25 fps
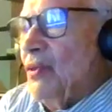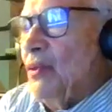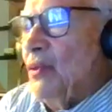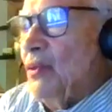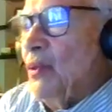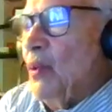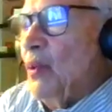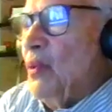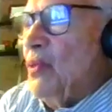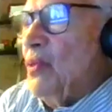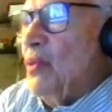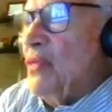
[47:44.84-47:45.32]

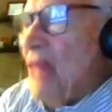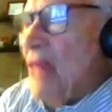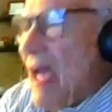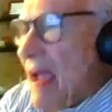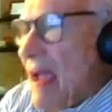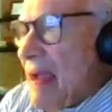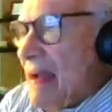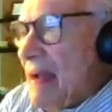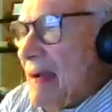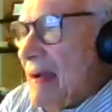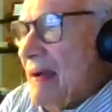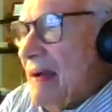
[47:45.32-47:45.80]
to
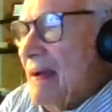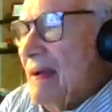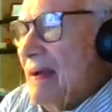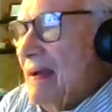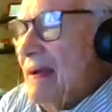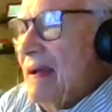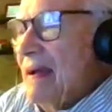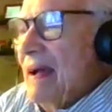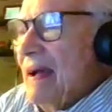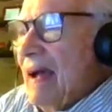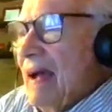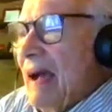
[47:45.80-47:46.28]
thank
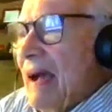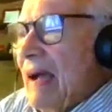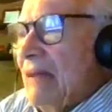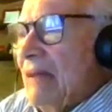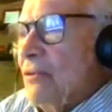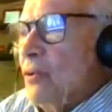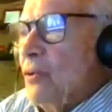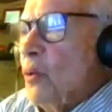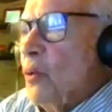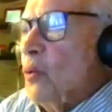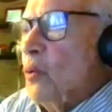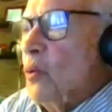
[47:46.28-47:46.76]

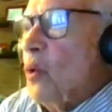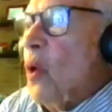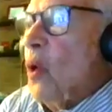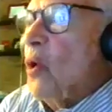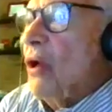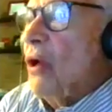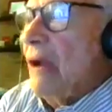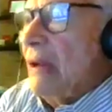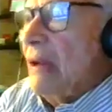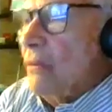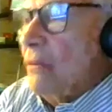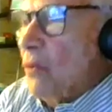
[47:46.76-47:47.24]
and to
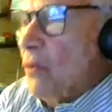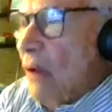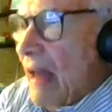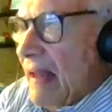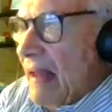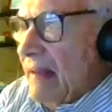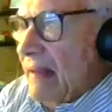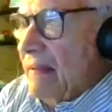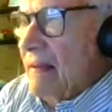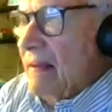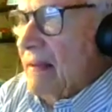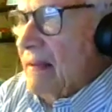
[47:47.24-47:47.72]

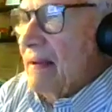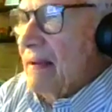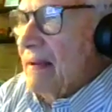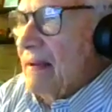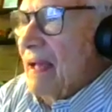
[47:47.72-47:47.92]
congratulate